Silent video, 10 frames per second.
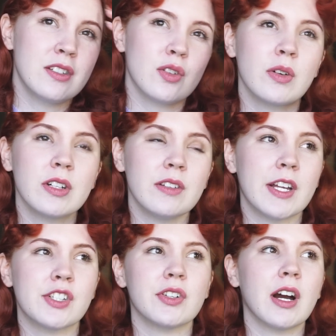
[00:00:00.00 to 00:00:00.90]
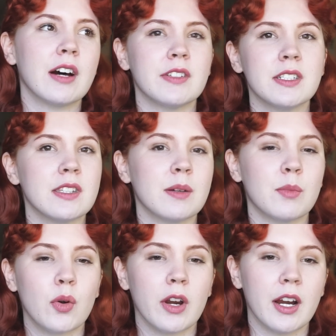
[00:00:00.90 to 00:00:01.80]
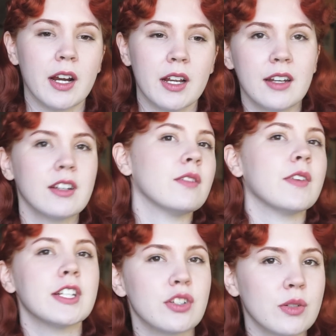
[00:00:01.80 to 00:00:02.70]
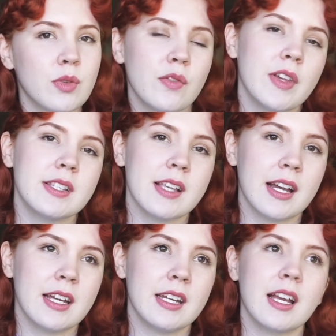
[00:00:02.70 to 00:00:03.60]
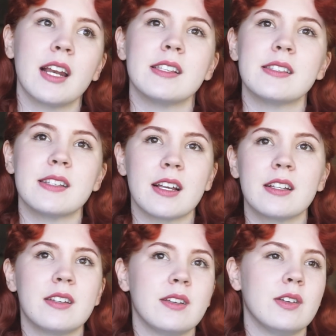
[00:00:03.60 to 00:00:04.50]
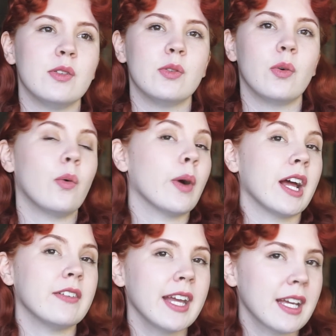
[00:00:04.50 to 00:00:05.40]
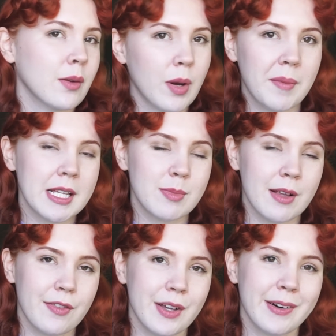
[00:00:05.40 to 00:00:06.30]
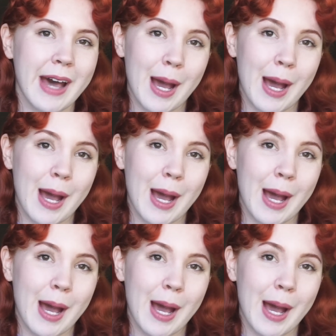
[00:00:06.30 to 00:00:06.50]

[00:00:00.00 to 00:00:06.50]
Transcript: don't really venture off into the more unconventional movies. I kind of stick to what I like and what makes me feel